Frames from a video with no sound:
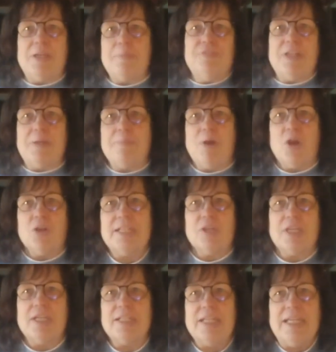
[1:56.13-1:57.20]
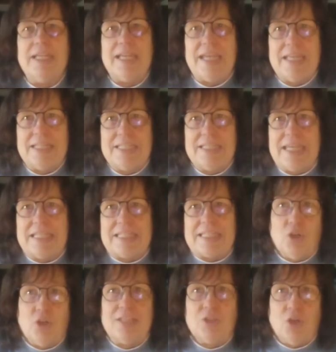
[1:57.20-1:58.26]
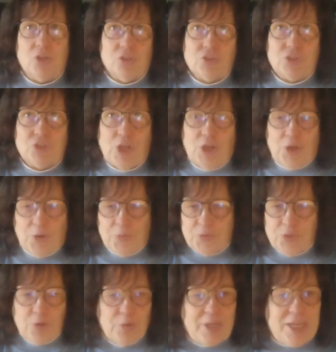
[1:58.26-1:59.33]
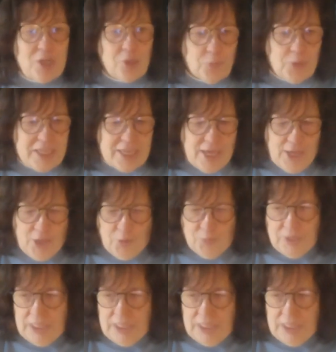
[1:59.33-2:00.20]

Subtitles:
Flea Market Antiques and Art Show. So here we go.